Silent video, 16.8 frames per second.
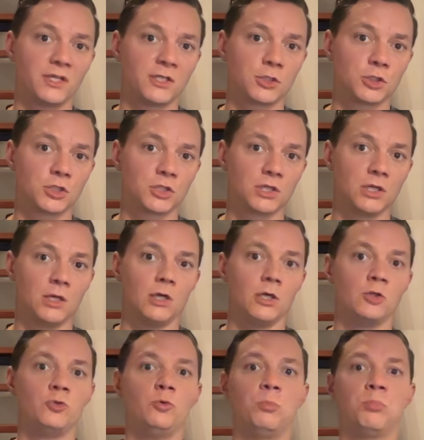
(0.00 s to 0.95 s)
inch
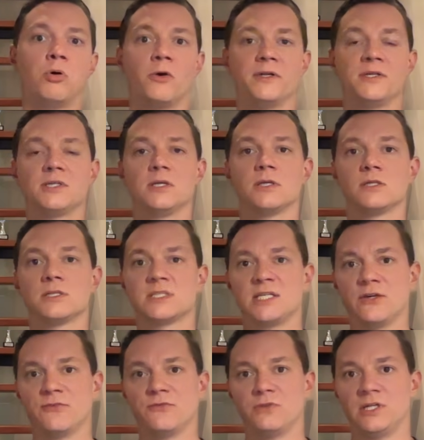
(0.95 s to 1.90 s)
to
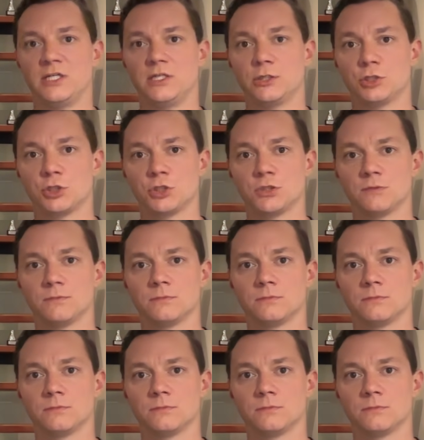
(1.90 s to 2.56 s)
0.7 inch.